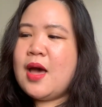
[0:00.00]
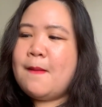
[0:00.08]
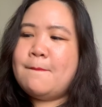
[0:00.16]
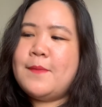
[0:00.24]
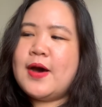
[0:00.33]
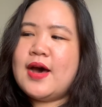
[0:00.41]

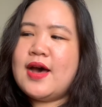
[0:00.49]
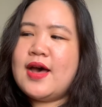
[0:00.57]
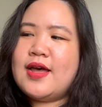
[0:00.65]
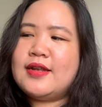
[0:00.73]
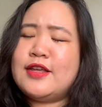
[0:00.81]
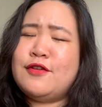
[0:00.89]

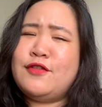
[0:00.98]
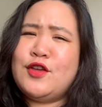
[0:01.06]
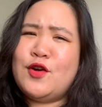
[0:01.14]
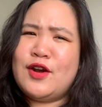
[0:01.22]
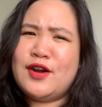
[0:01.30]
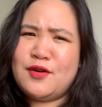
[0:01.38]
But if
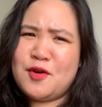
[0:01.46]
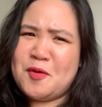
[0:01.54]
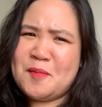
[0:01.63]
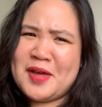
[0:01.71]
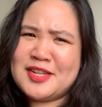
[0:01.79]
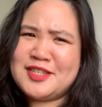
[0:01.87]
you're a
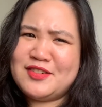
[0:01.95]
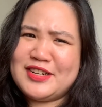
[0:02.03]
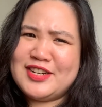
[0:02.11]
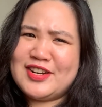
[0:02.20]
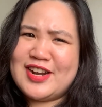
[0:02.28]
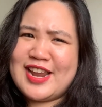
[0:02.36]
romance
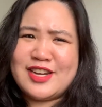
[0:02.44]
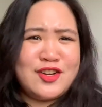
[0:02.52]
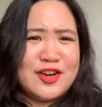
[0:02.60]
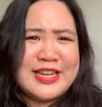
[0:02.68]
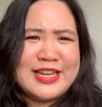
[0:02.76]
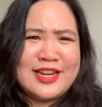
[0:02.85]
reader and
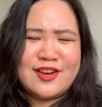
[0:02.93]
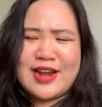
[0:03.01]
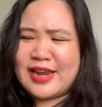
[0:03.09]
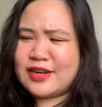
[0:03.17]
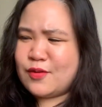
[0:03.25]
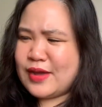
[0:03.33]
you're here
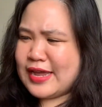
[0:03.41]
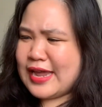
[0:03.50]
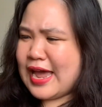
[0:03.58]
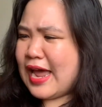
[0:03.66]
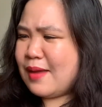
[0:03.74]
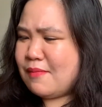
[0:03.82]

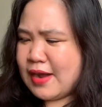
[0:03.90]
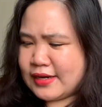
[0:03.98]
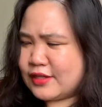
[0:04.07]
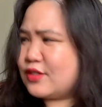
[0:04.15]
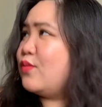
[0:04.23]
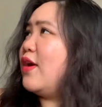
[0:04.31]
anyway, I
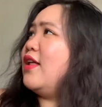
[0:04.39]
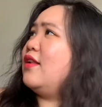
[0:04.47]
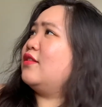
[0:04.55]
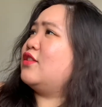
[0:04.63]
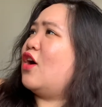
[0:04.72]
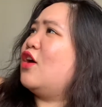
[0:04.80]
might as
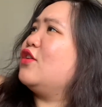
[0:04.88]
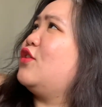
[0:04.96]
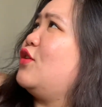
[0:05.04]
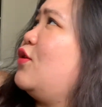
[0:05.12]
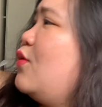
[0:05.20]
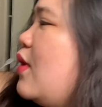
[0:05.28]
well talk to you